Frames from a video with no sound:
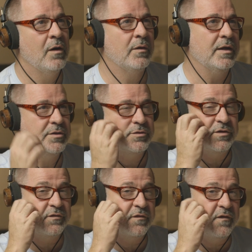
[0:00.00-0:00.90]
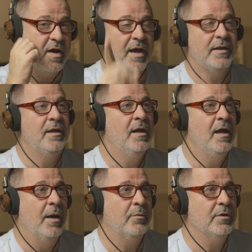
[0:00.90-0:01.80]
Okay, so just for fun,
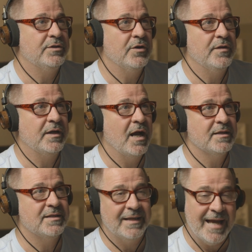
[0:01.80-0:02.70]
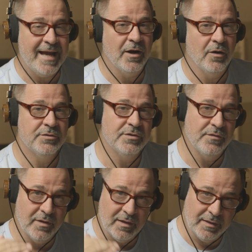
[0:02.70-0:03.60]
I'm going to turn the constant gain on, so
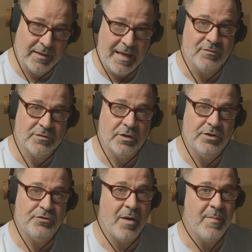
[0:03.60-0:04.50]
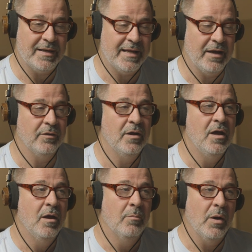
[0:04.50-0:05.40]
the level's going to drop back down,
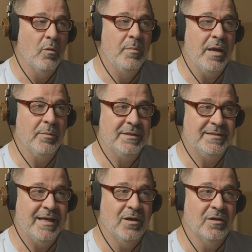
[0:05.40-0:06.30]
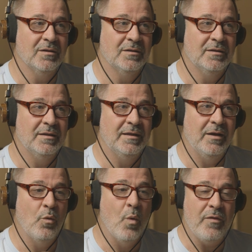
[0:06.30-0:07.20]
but we'll be able to tell
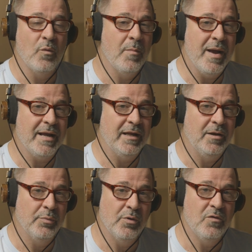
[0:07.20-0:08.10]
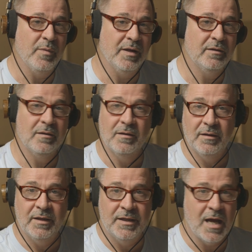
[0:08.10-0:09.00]
whether we're making an improvement,
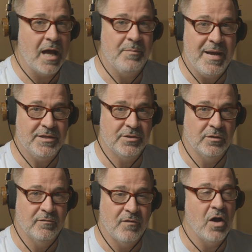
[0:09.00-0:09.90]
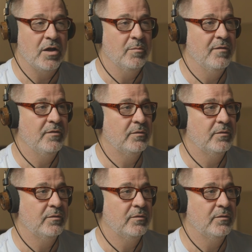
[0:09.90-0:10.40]
not based on the volume of it.